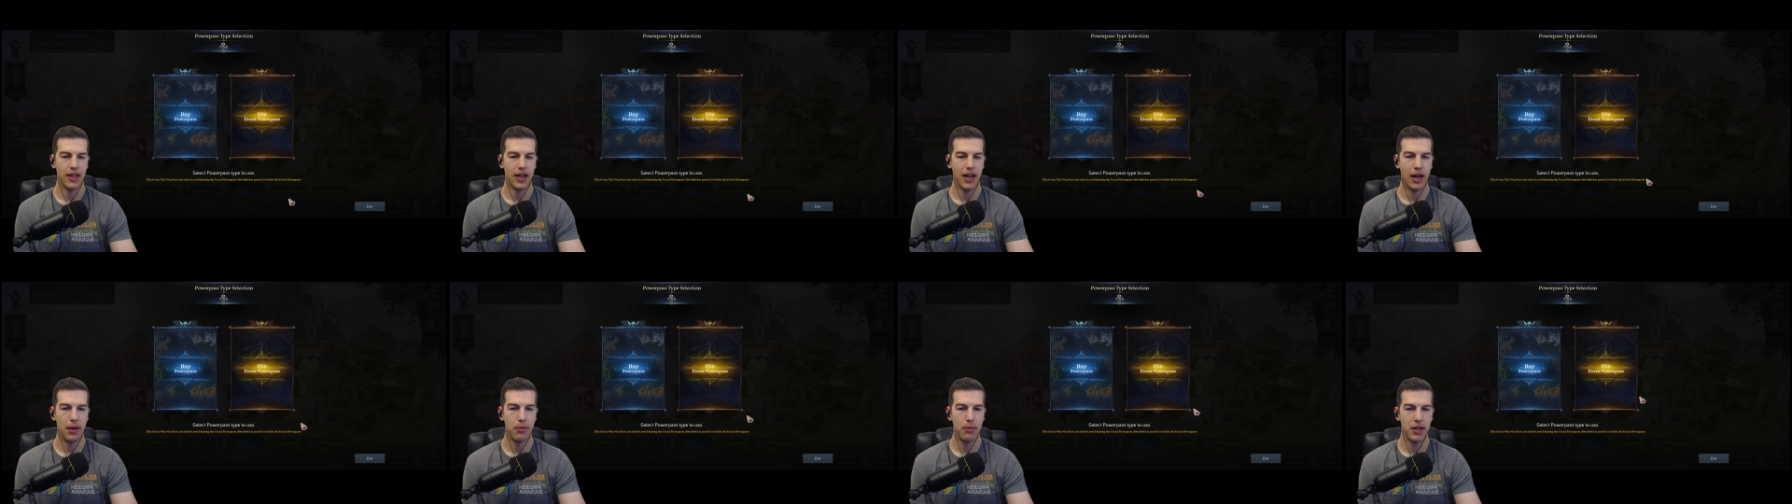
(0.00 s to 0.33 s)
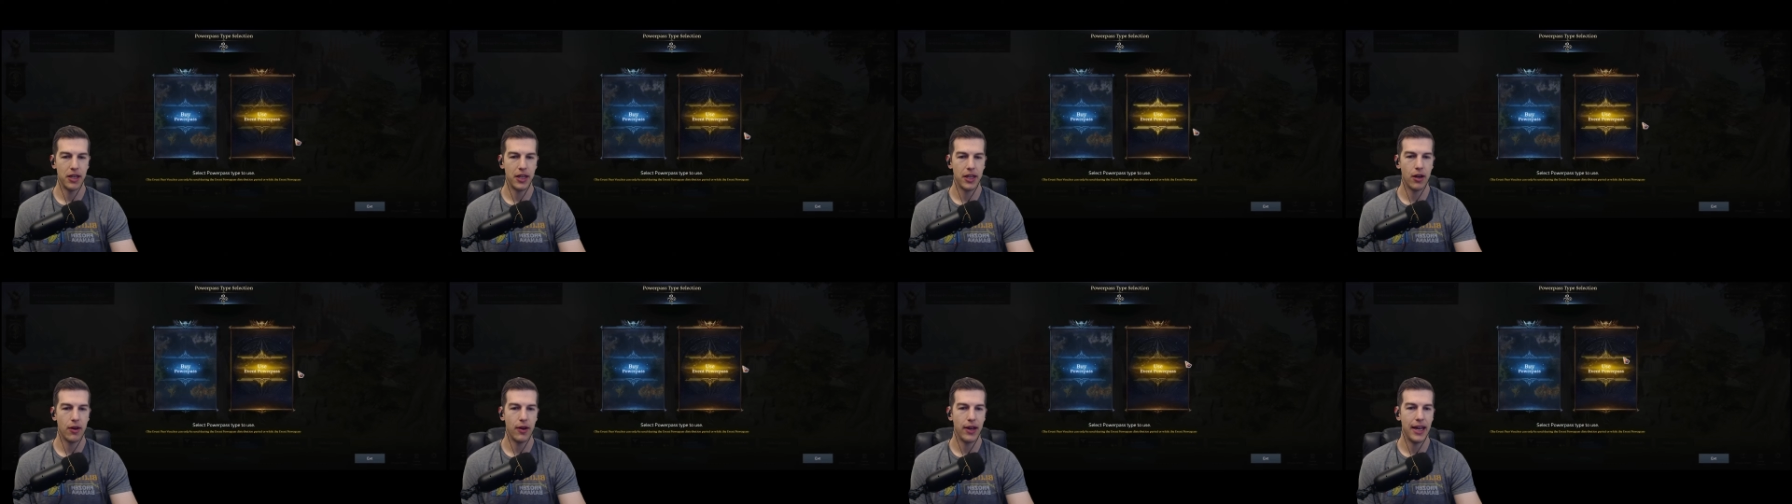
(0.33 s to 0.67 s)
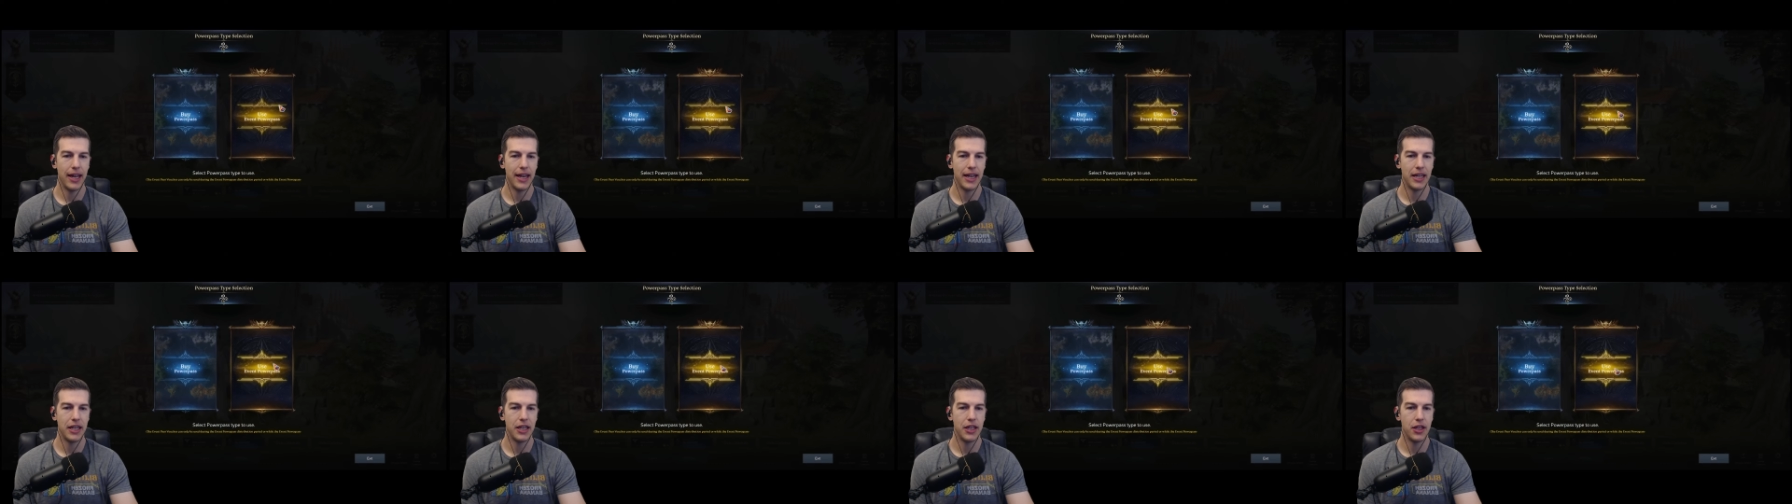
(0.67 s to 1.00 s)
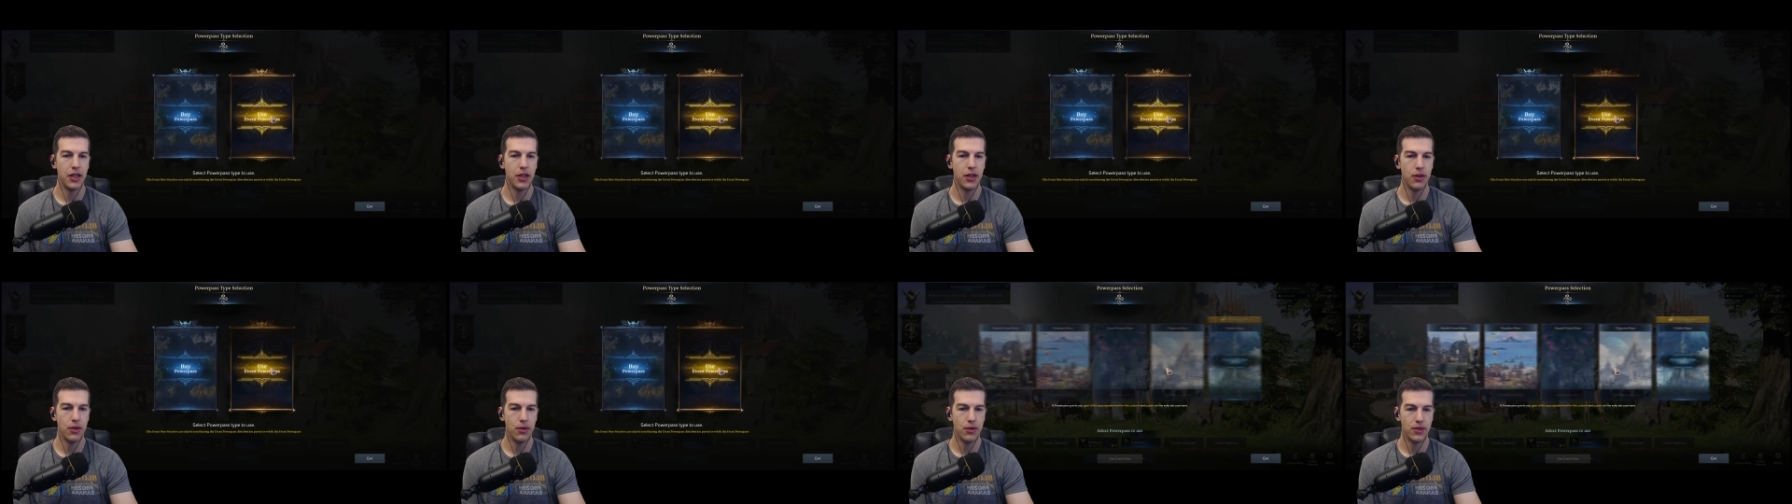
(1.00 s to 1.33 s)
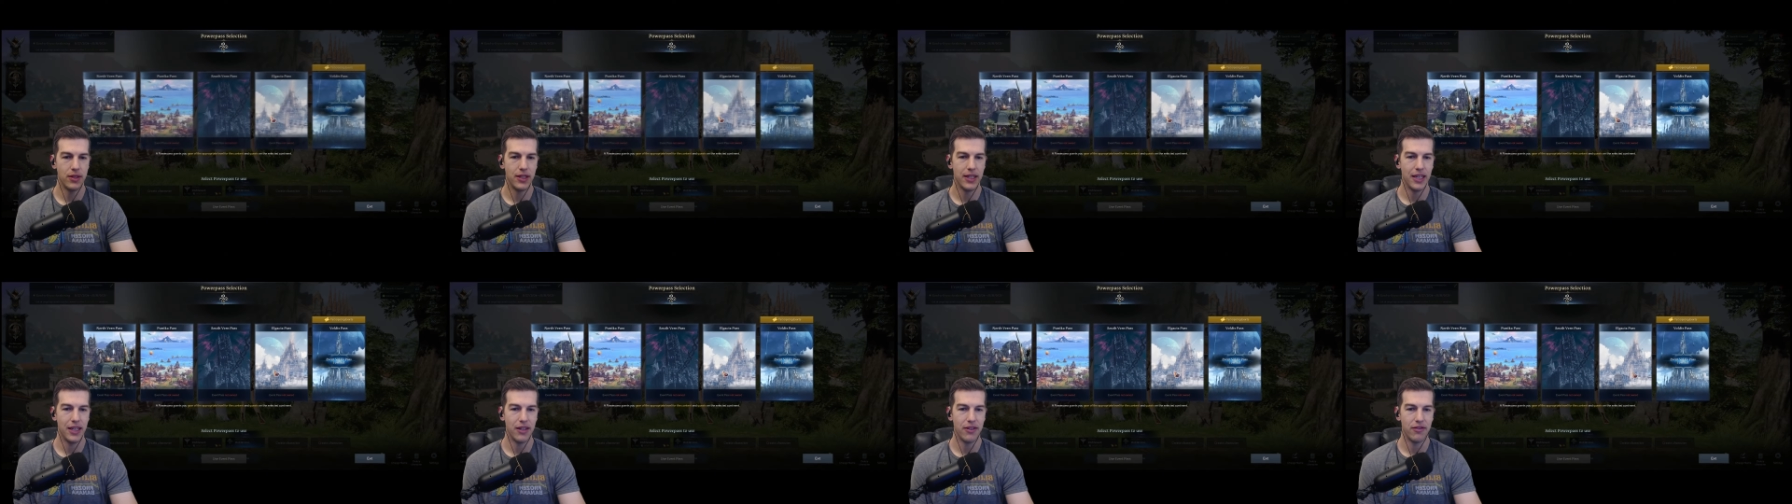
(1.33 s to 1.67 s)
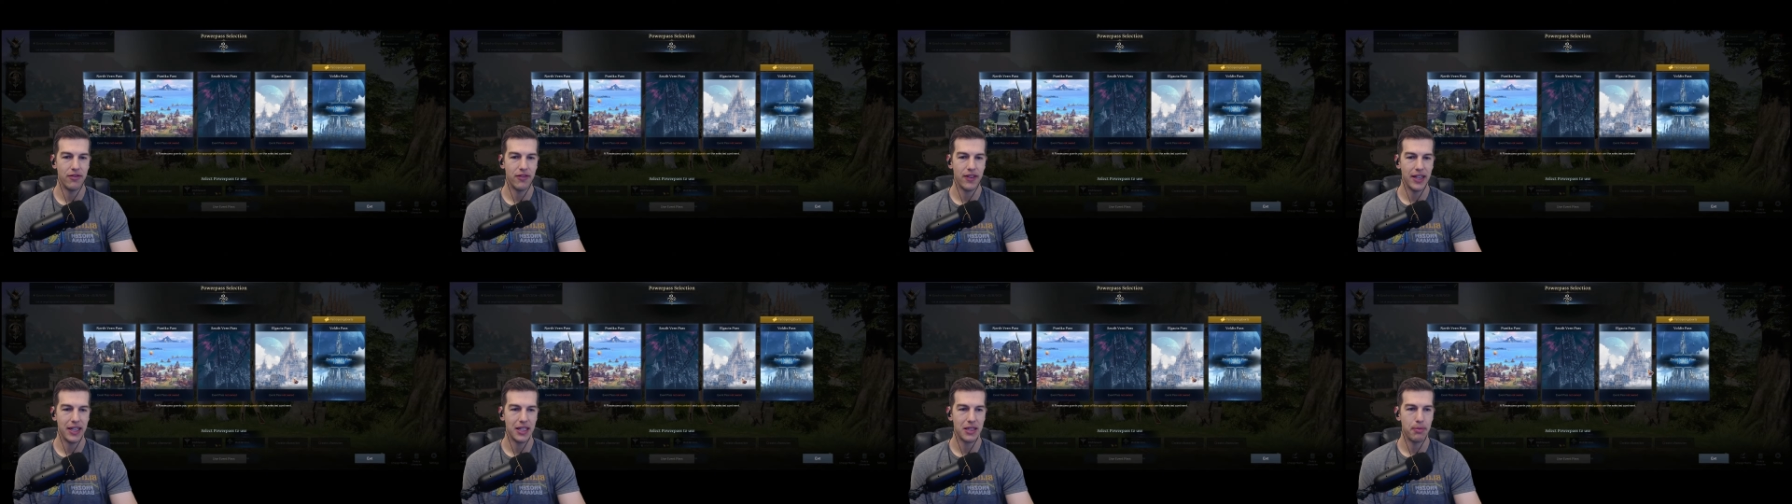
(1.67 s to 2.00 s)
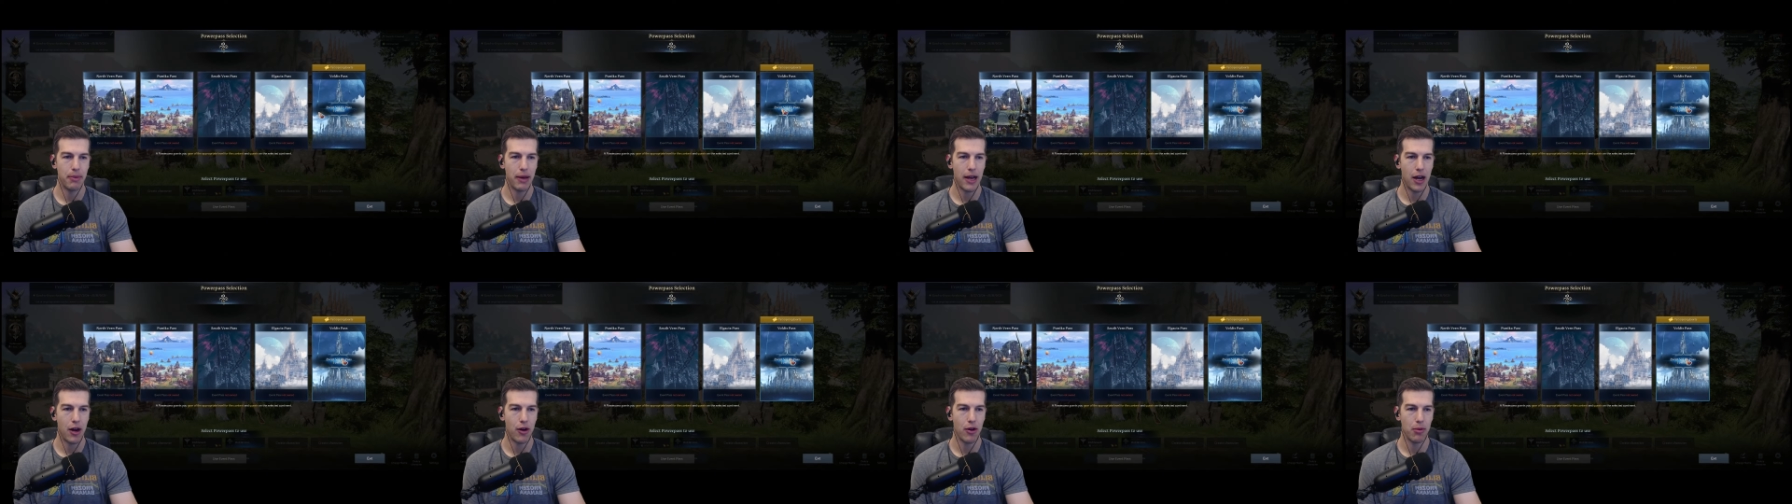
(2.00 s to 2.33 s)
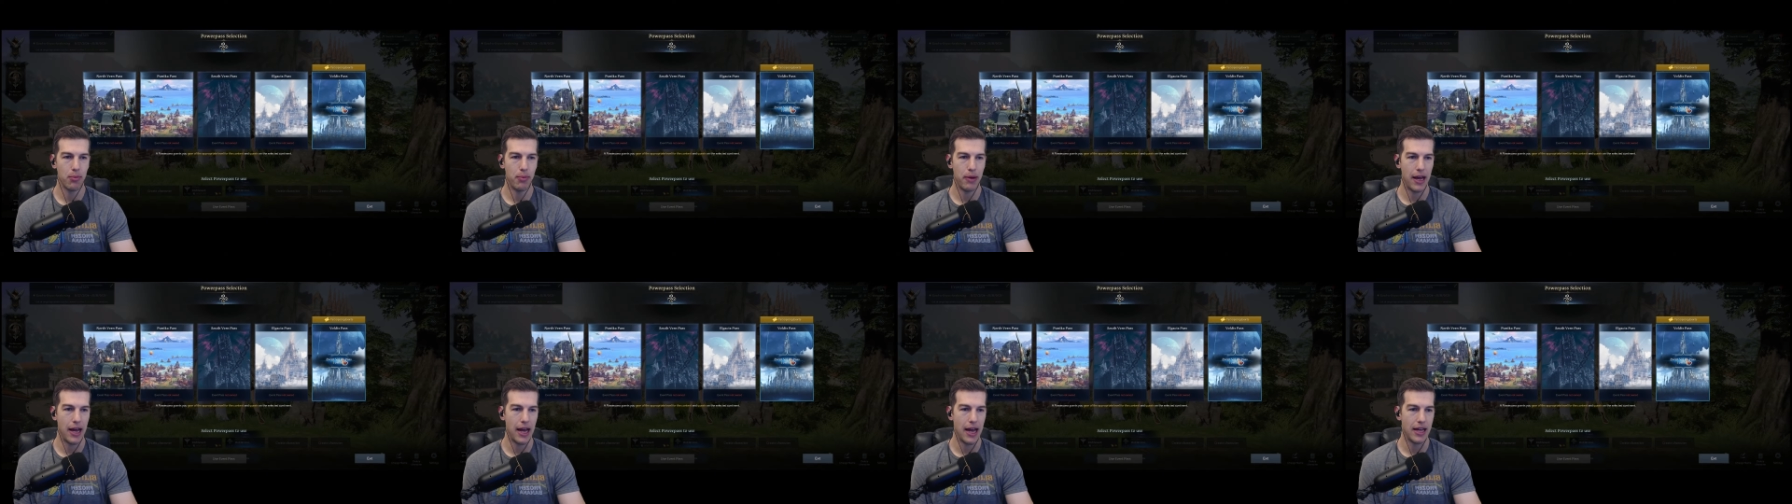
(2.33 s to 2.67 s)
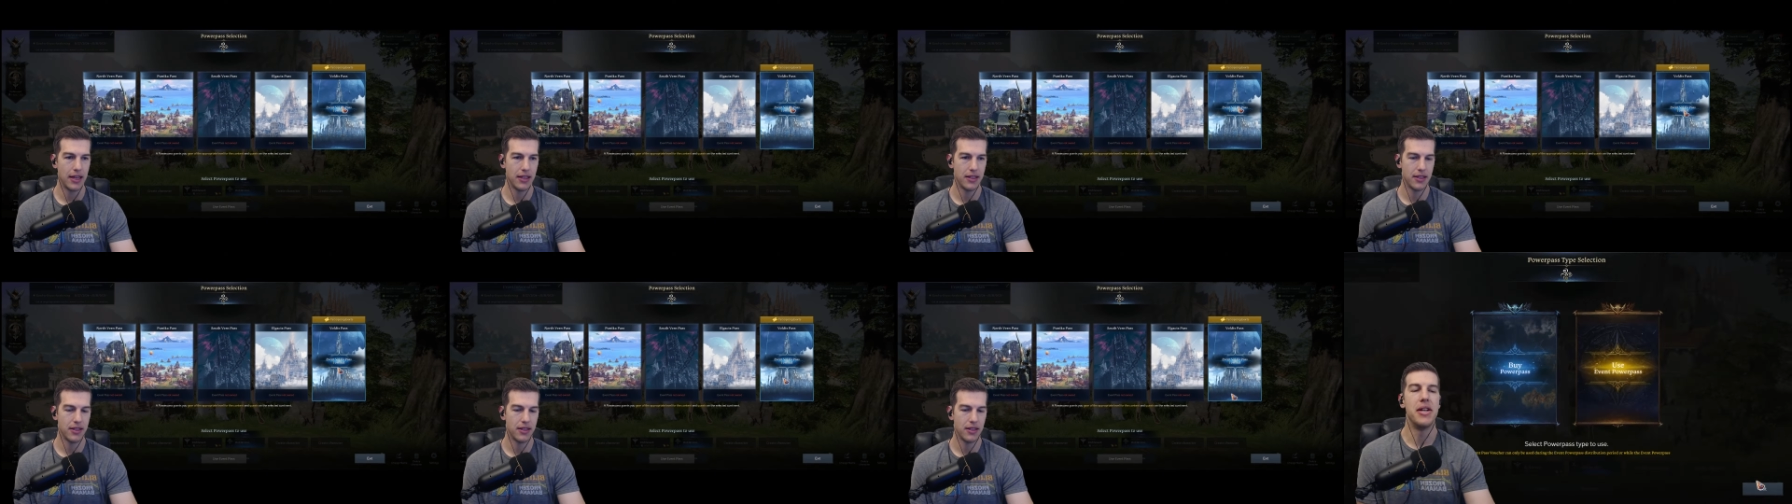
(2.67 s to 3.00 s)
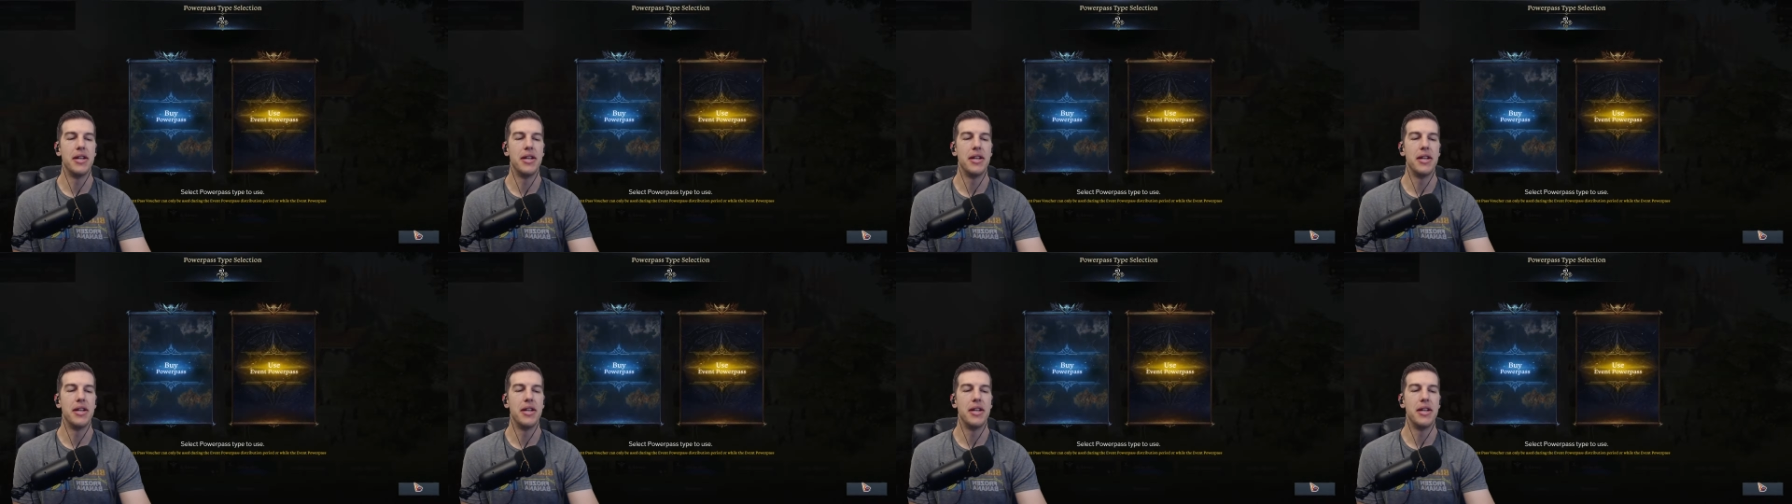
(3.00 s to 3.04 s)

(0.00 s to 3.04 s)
I'm going to go ahead and use the event power pass.